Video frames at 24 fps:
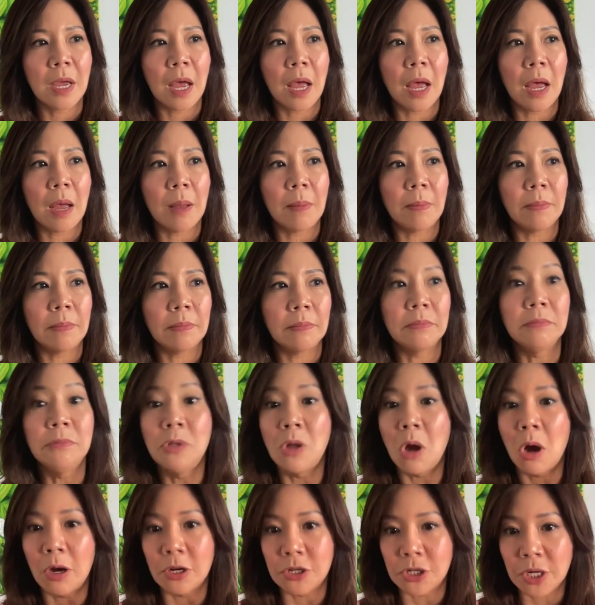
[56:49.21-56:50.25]
um,
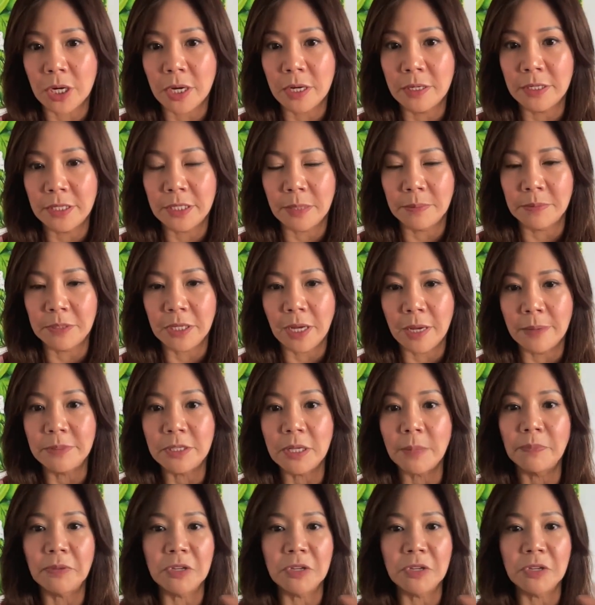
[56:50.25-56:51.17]
nausea mm. sometimes,